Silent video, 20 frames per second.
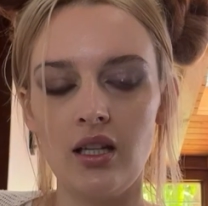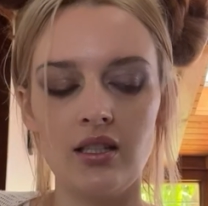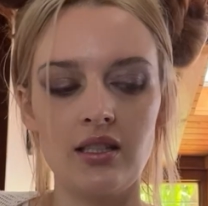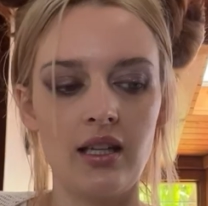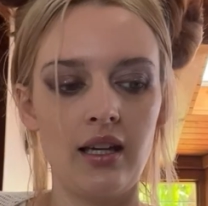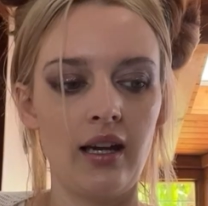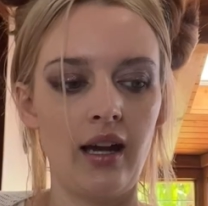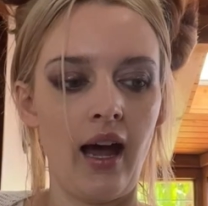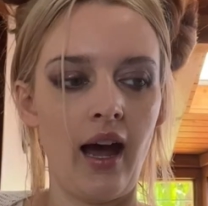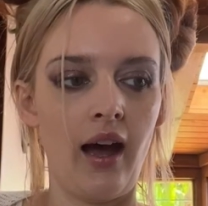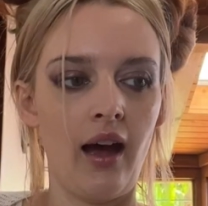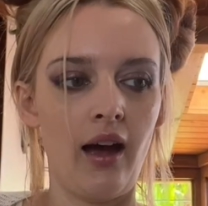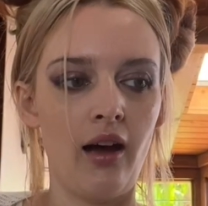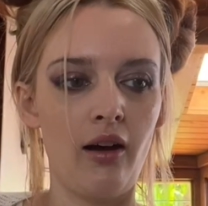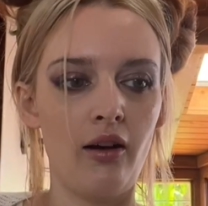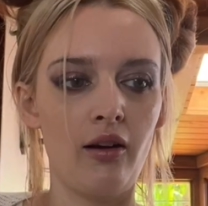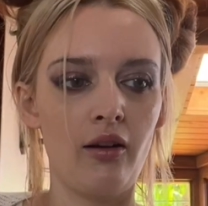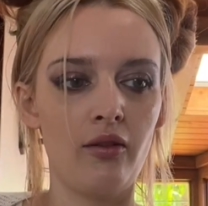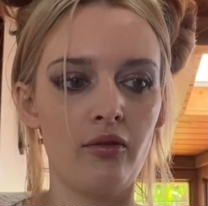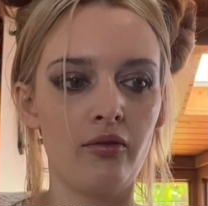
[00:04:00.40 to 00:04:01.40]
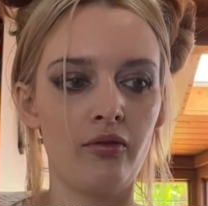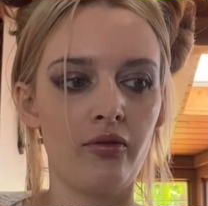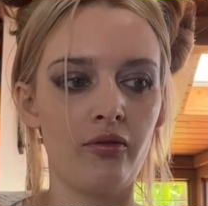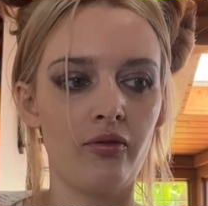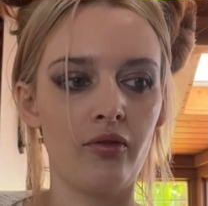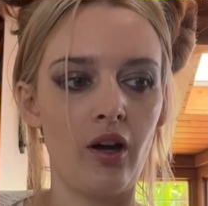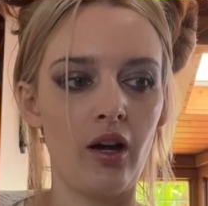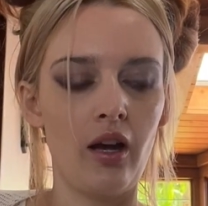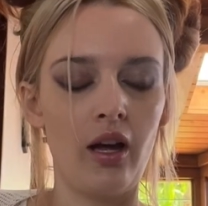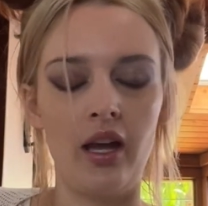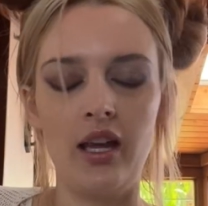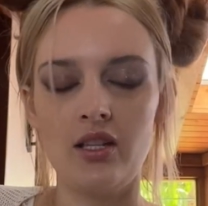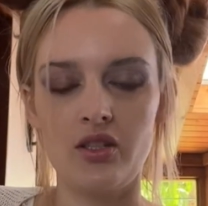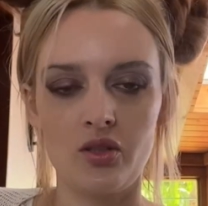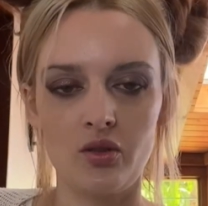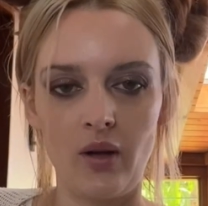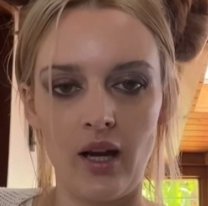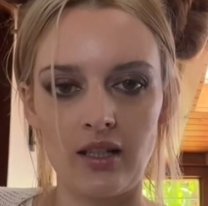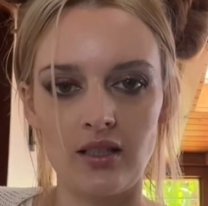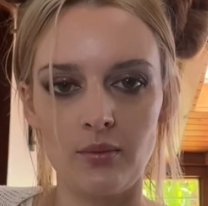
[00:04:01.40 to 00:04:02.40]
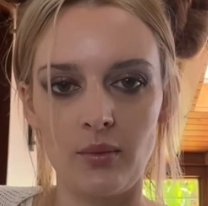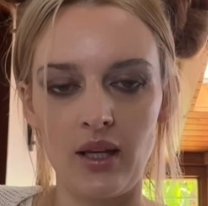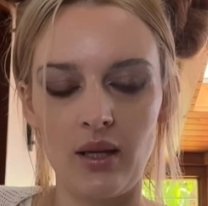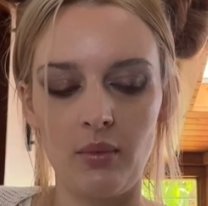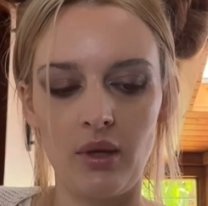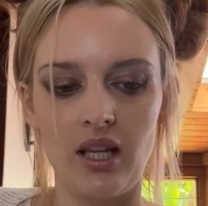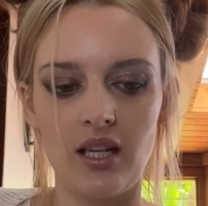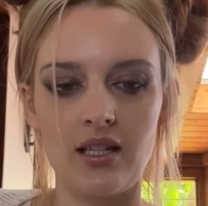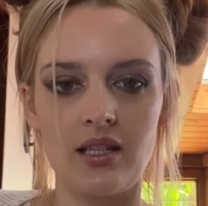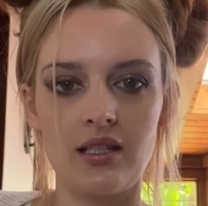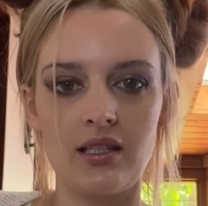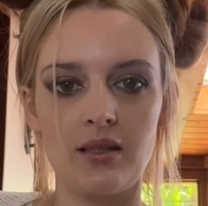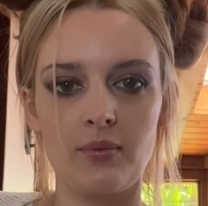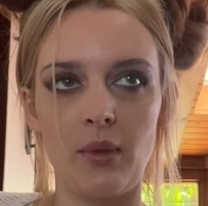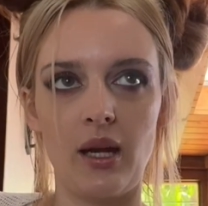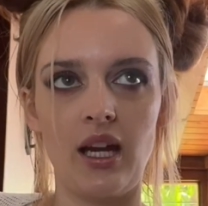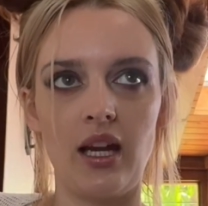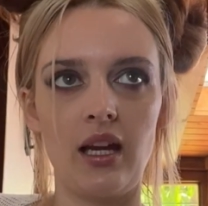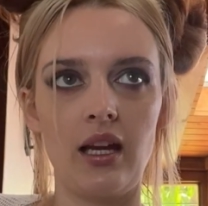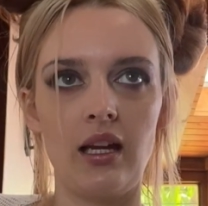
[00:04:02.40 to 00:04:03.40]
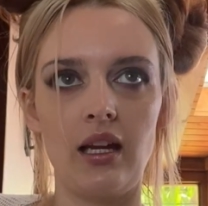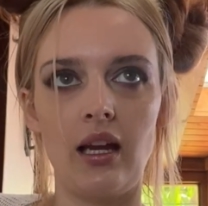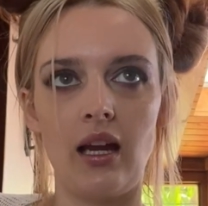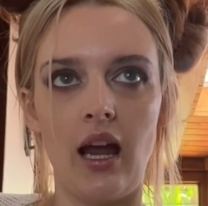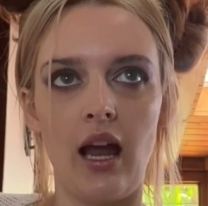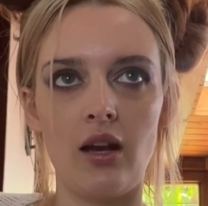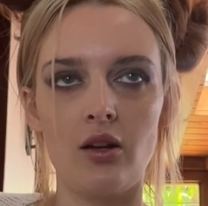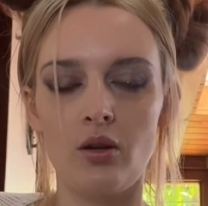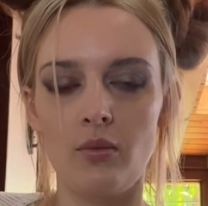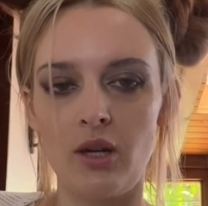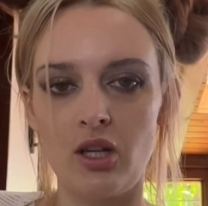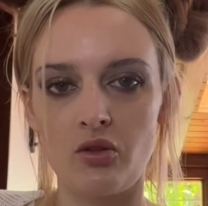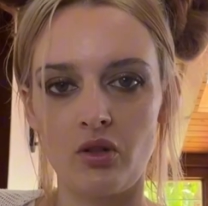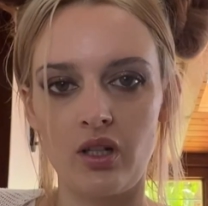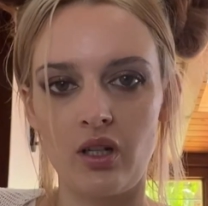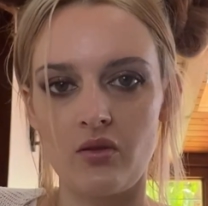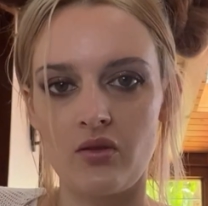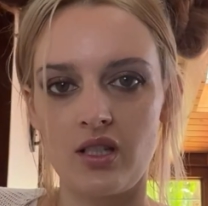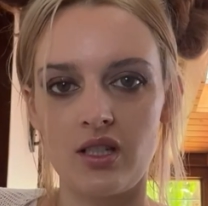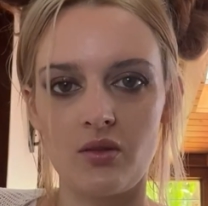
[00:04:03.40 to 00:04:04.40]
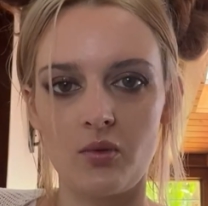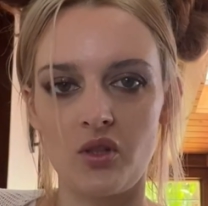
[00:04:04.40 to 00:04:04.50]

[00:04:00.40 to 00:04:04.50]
to have a hysterectomy because my endometriosis,